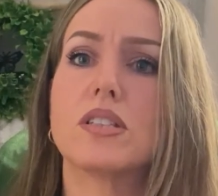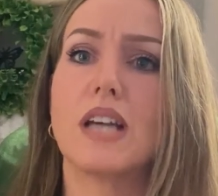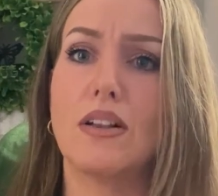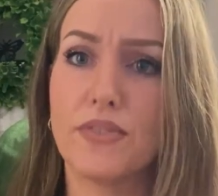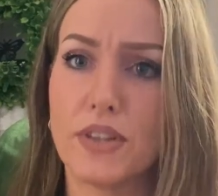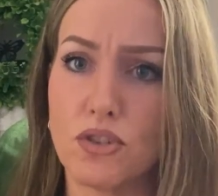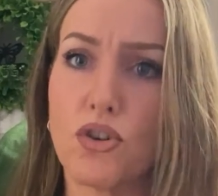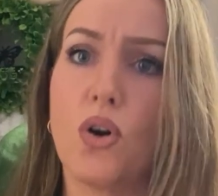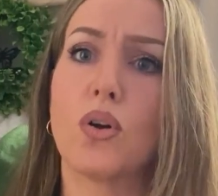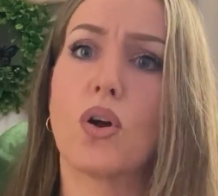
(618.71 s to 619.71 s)

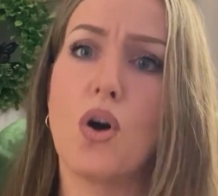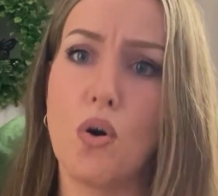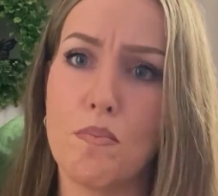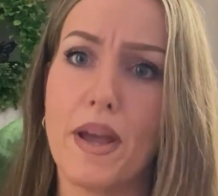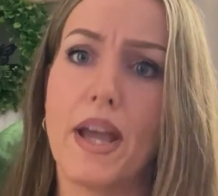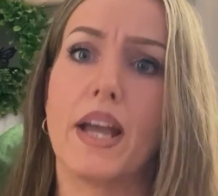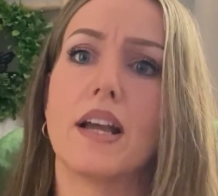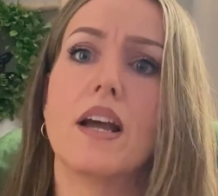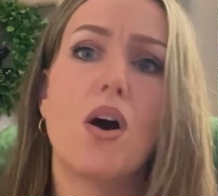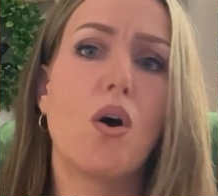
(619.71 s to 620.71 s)
self-control,
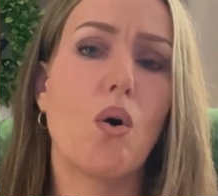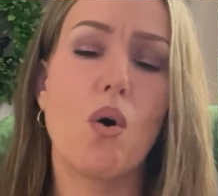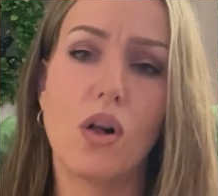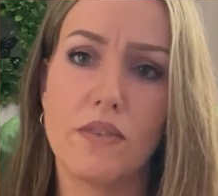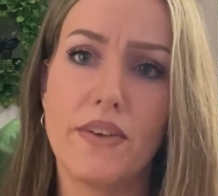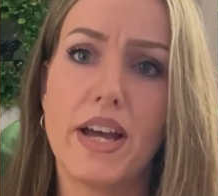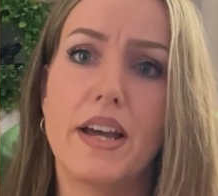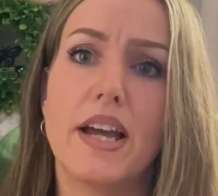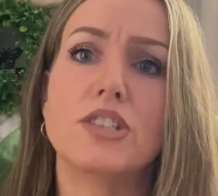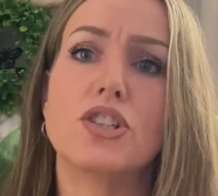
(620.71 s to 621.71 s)
coping, all of
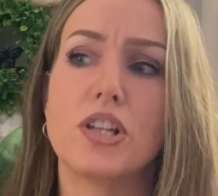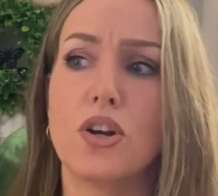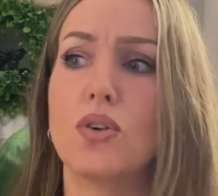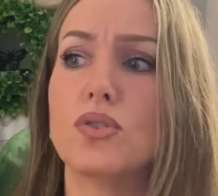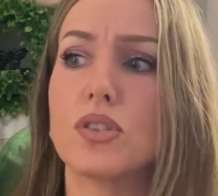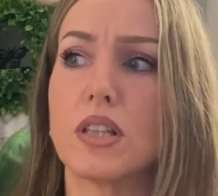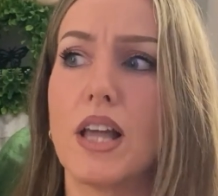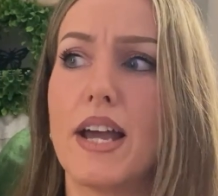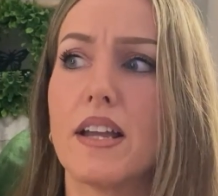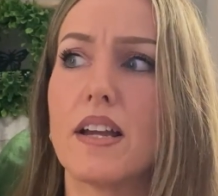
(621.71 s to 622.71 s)
it. And she knows,
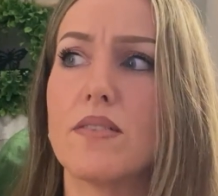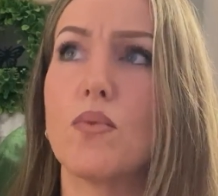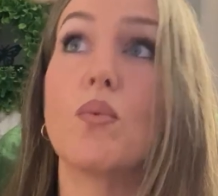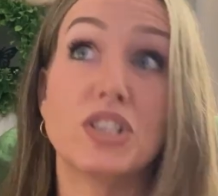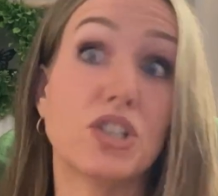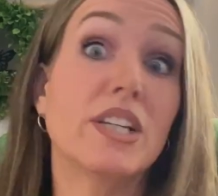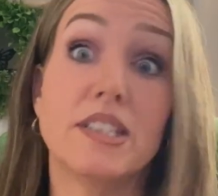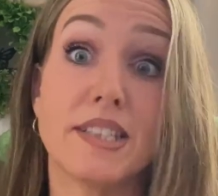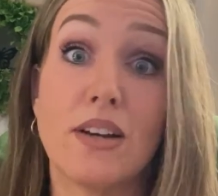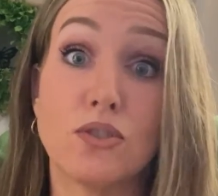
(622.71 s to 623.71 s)
like, when she
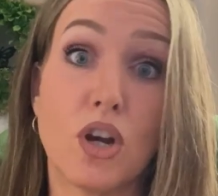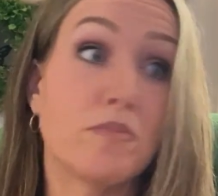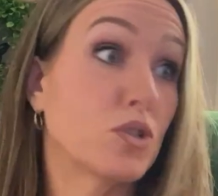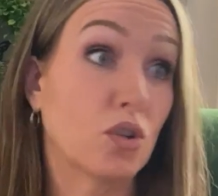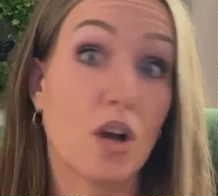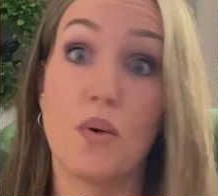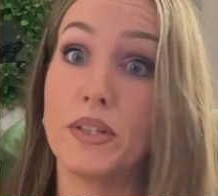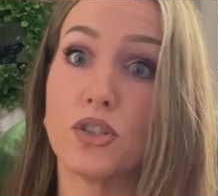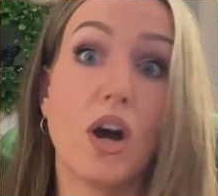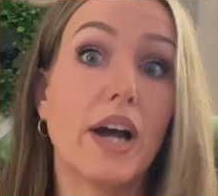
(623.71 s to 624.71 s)
needs downtime, she'll go
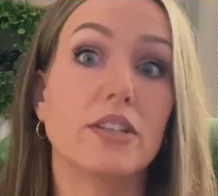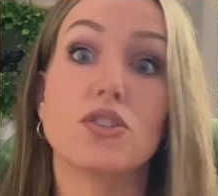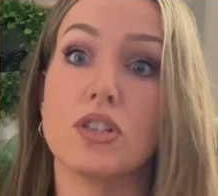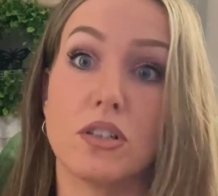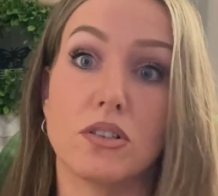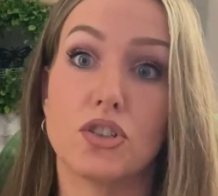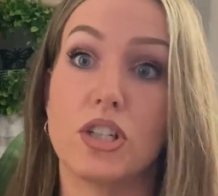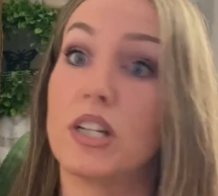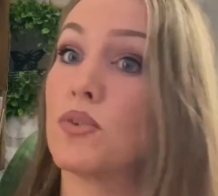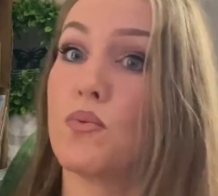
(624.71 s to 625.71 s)
inside.
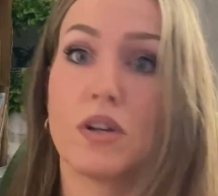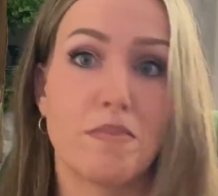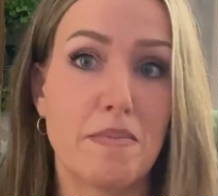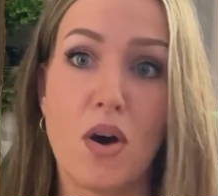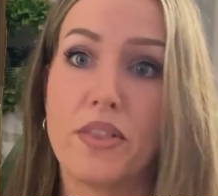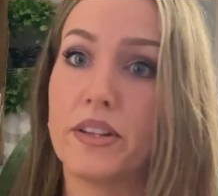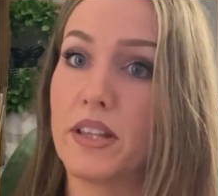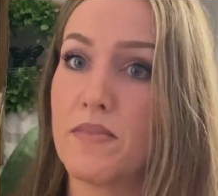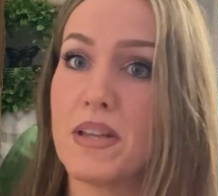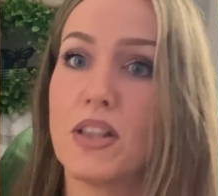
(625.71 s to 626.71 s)
She doesn't want to be bothered.
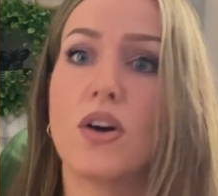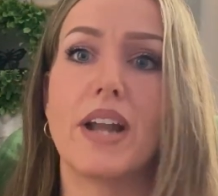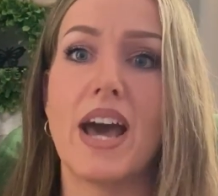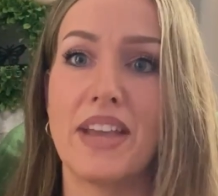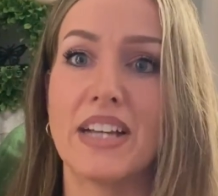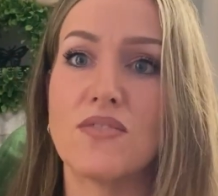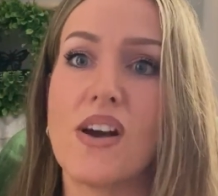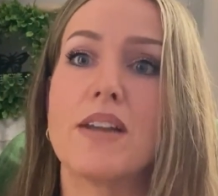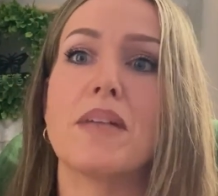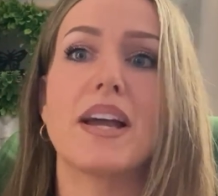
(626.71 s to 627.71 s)
Leave me alone. And that's
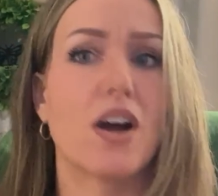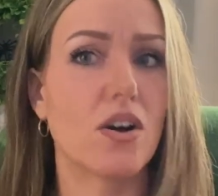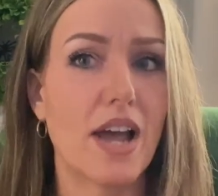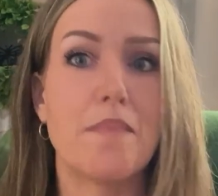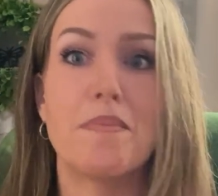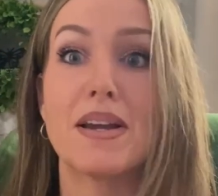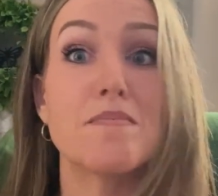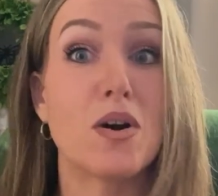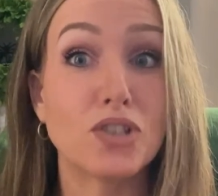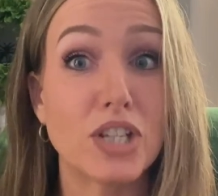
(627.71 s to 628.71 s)
fine. I'm like, okay, big
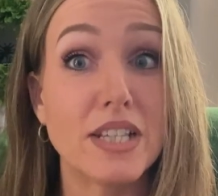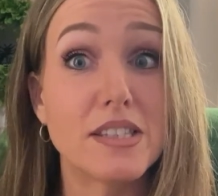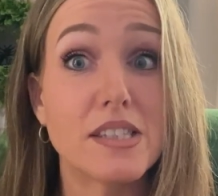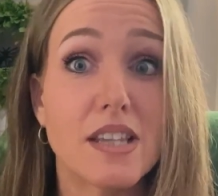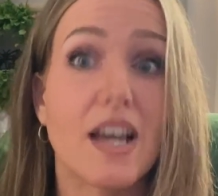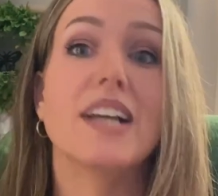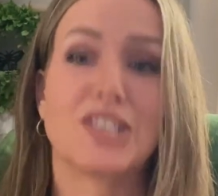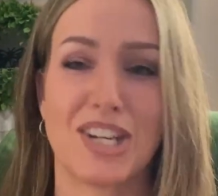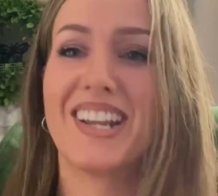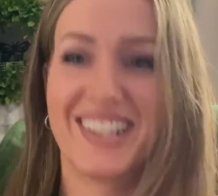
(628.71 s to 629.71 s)
emotions.
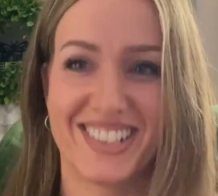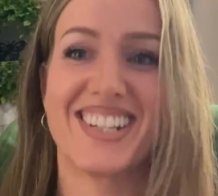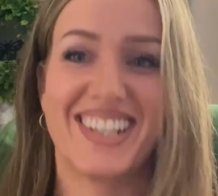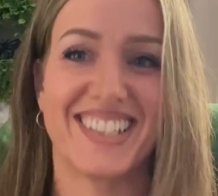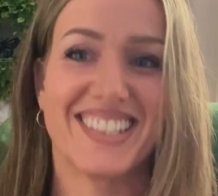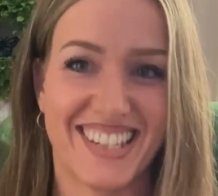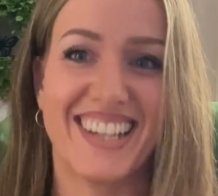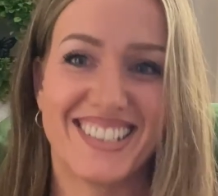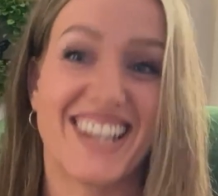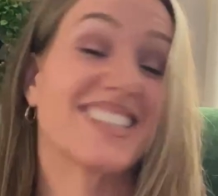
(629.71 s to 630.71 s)
And she just
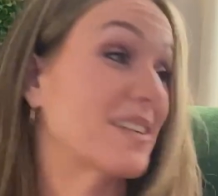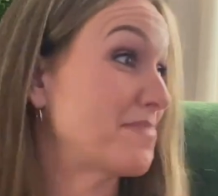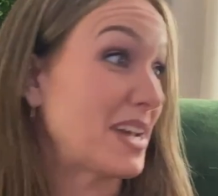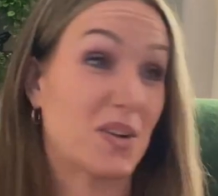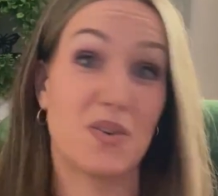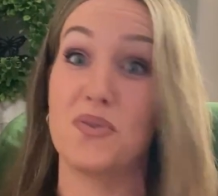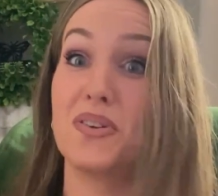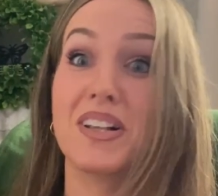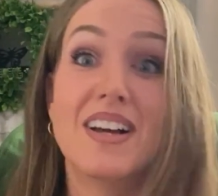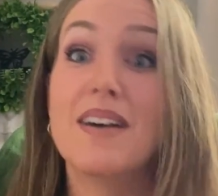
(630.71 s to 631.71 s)
says yes. And I'm like,
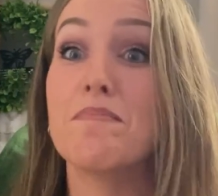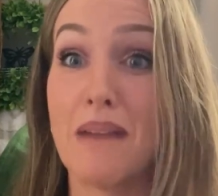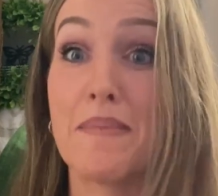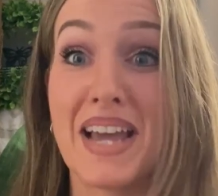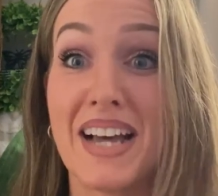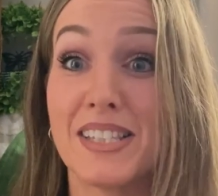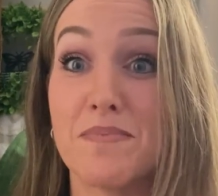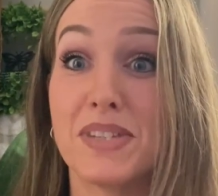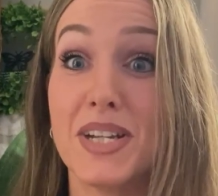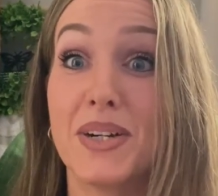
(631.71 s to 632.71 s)
cool. Mommy has
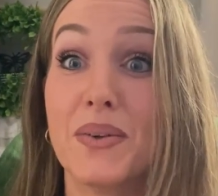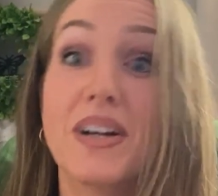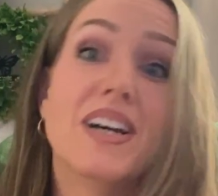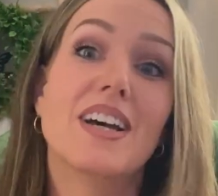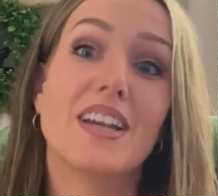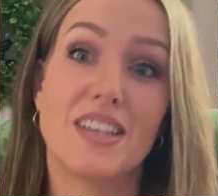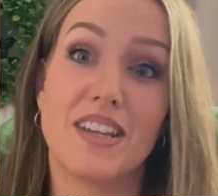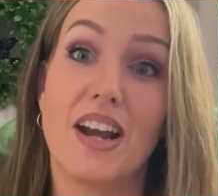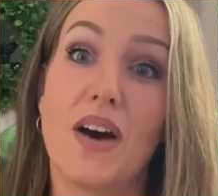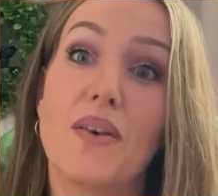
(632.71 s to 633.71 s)
them too,
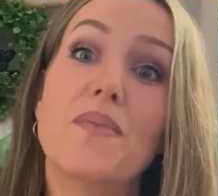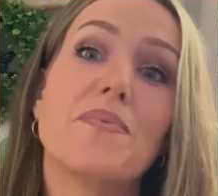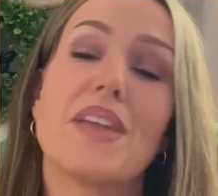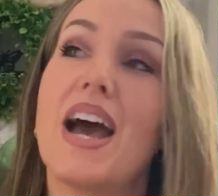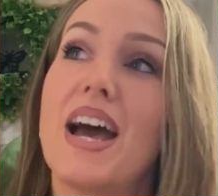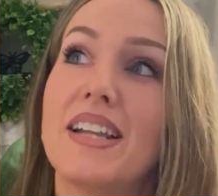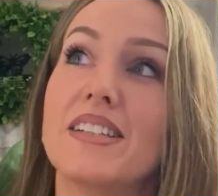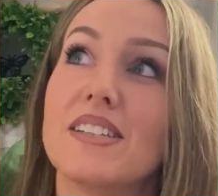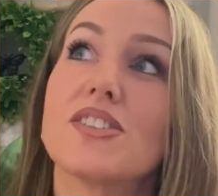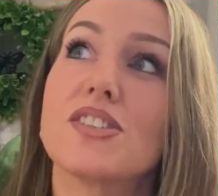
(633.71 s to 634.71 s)
you know?
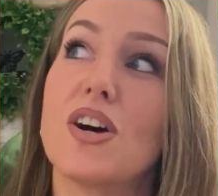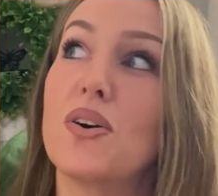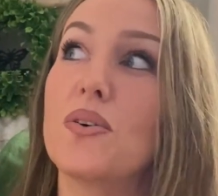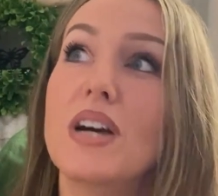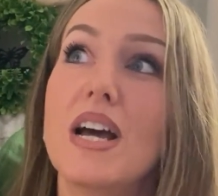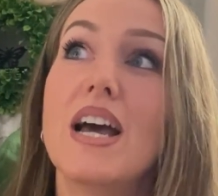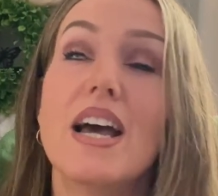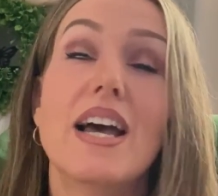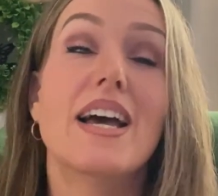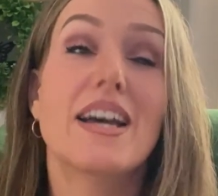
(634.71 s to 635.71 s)
And so
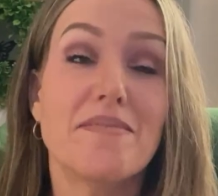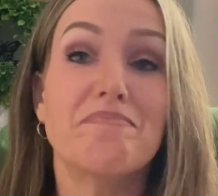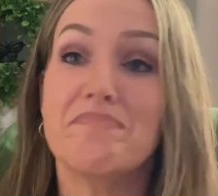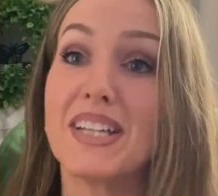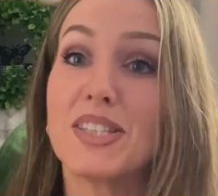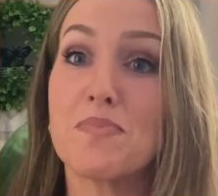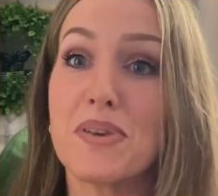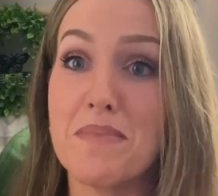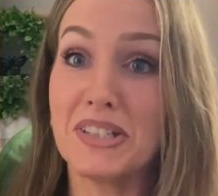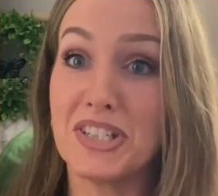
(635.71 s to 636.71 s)
that's
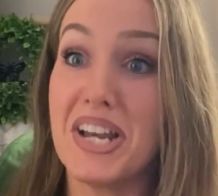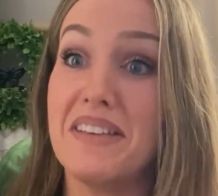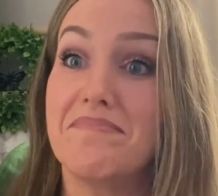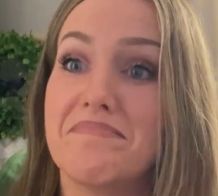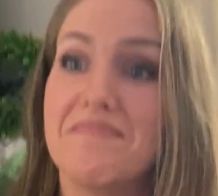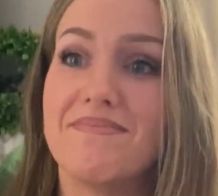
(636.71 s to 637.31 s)
pretty much it.